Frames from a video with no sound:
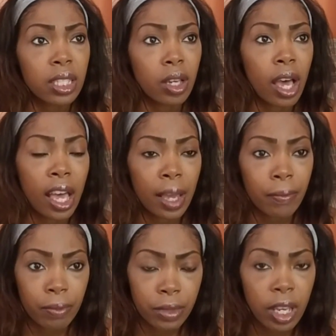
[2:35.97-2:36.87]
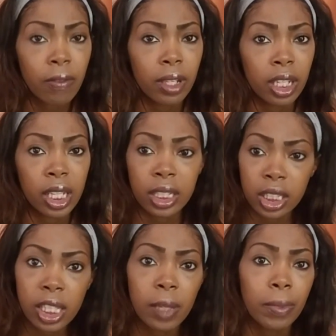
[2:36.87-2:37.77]
So I'm definitely
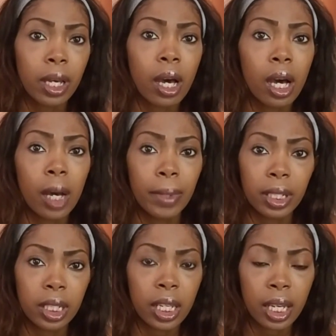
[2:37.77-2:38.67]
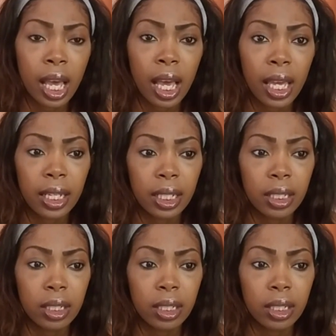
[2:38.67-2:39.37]
just keeping calm and not